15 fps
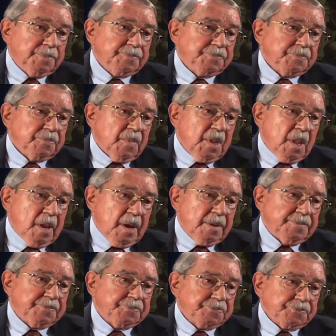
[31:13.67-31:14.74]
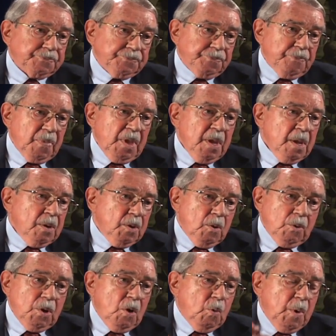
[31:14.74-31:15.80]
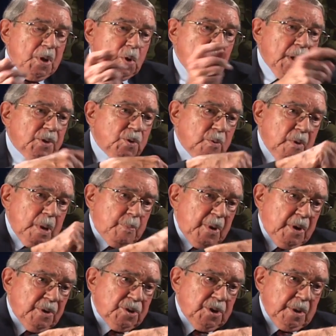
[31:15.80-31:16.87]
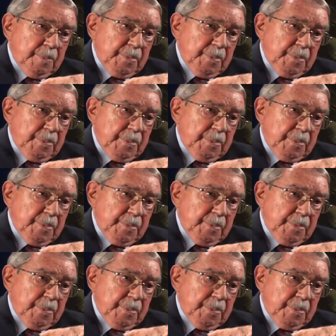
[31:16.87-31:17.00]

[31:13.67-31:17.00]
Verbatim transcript: This was back in England. Uh, no, no, we go out to a repair ship.